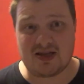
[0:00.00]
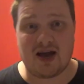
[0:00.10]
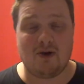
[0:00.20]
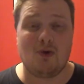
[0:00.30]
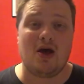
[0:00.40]
as
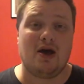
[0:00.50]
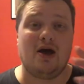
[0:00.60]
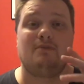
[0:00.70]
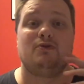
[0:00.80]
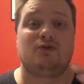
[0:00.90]
hell.
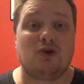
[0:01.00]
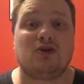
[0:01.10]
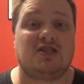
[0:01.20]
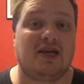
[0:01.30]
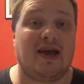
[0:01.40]
You've
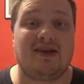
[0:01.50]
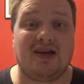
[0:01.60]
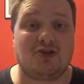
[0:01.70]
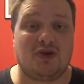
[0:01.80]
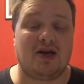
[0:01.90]
got to check out
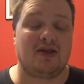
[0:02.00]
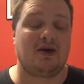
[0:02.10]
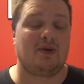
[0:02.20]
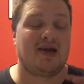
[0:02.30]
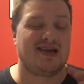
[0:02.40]
that trailer,
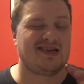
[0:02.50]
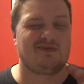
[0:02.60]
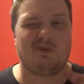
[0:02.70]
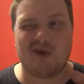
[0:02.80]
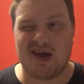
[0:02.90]
though. It is
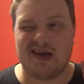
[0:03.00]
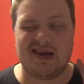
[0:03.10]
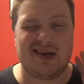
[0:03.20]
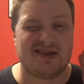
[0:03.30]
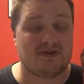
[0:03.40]
weird,
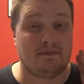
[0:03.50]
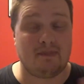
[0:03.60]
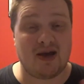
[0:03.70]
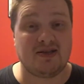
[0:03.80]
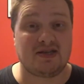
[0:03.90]
it is
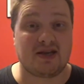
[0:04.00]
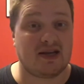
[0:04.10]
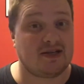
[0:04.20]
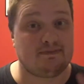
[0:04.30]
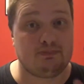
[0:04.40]
amazing, it is